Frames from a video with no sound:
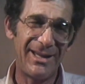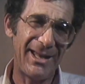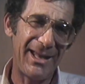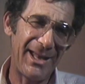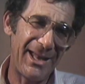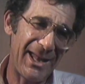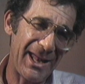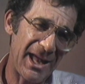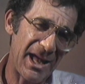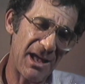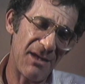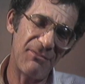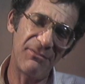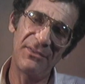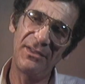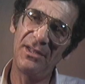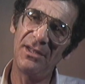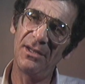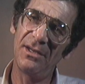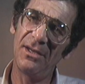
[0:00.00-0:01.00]

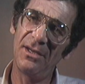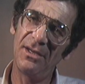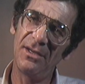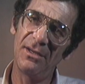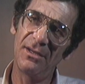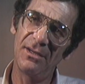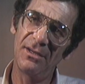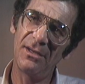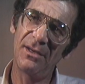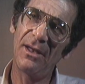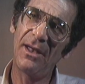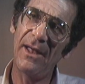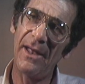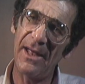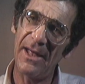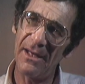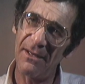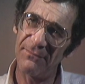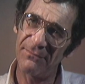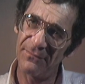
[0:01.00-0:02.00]
half kidding,
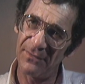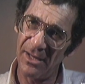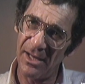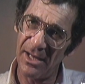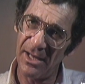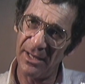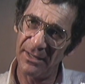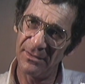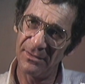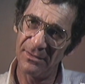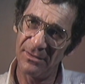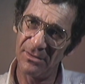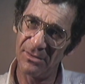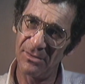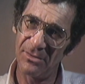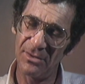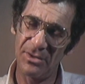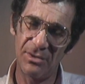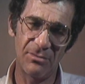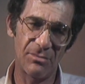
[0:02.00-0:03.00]
half not. You
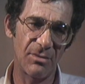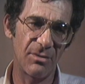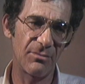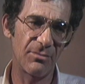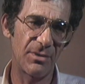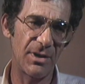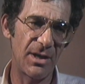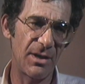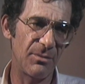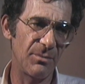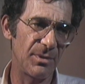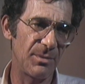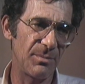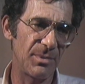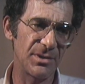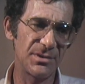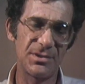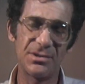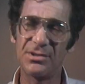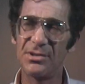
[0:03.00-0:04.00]
know, he drove around with a
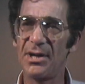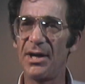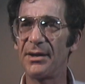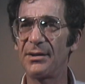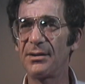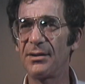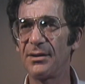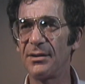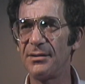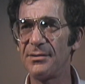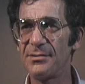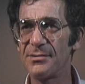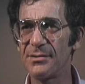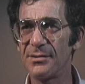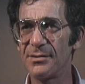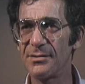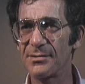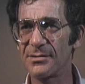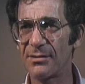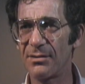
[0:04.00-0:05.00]
bunch of shotguns
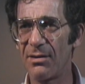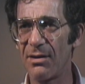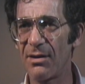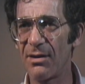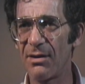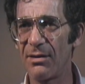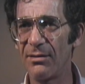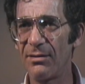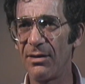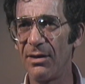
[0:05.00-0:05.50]
in his car and